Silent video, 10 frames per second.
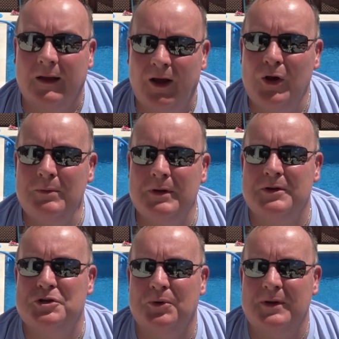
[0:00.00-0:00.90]
I hope you
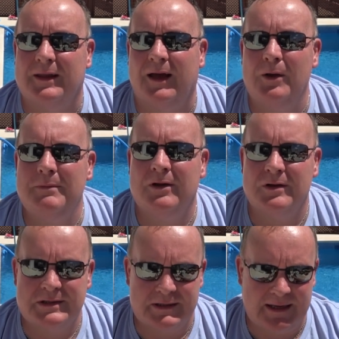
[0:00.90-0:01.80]
enjoyed that. I hope you
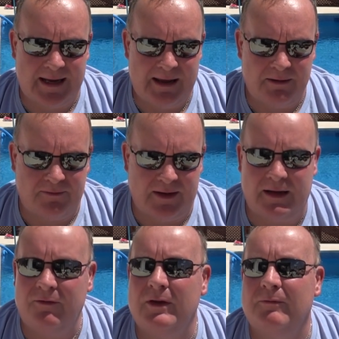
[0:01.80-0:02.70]
got something out of it.
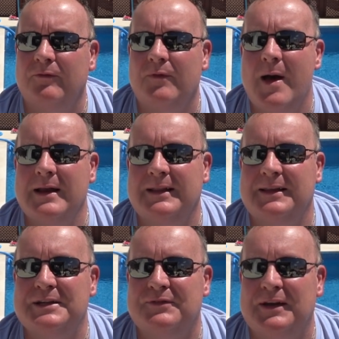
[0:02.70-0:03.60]
If you're finding
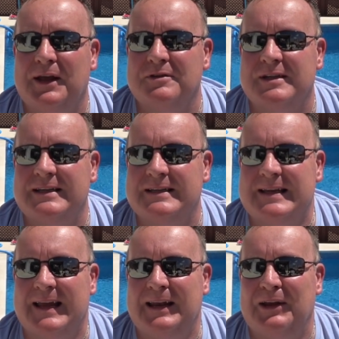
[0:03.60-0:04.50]
these videos
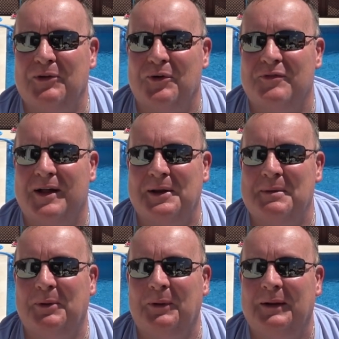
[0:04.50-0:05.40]
entertaining or
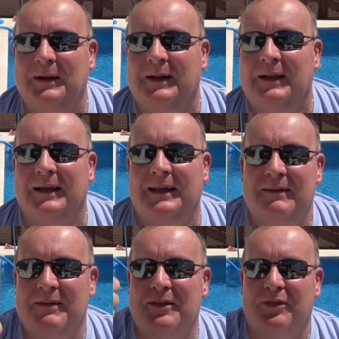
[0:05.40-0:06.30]
valuable,
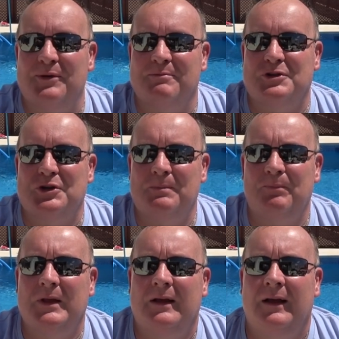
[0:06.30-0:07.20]
give it a thumbs up.
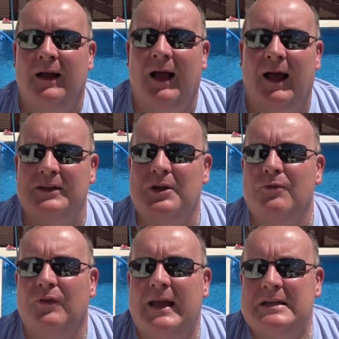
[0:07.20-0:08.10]

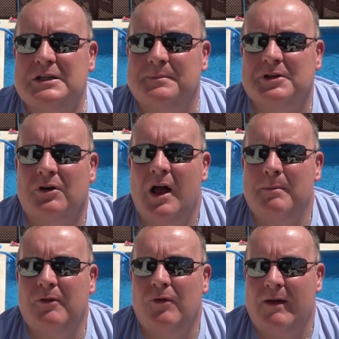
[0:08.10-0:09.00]
Don't forget to
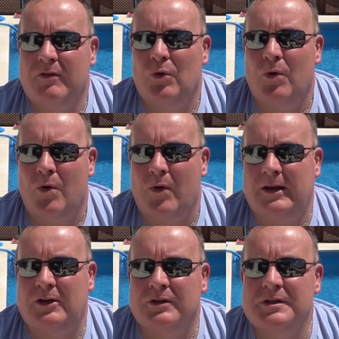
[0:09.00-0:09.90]
subscribe if you haven't
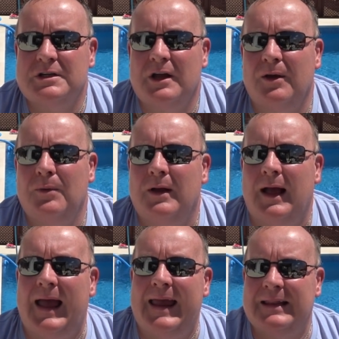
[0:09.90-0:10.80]
already done so.
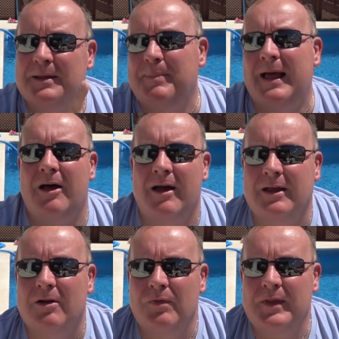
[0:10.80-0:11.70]
Hit the bell
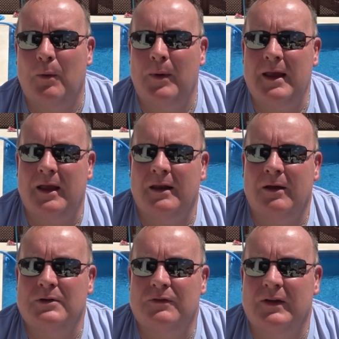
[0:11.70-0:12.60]
icon, that way you get
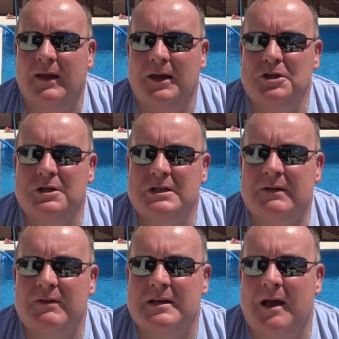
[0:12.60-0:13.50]
notifications
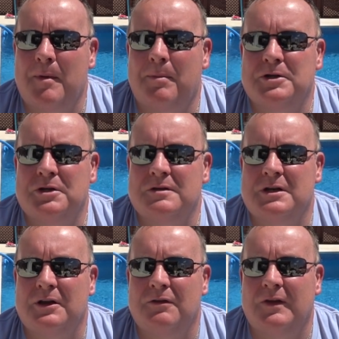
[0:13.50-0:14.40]
every time I produce
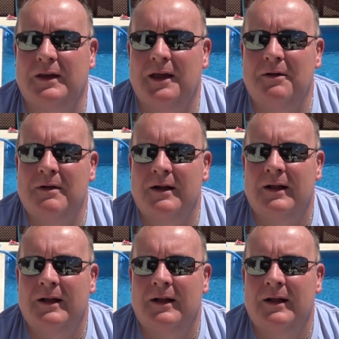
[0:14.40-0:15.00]
a new video.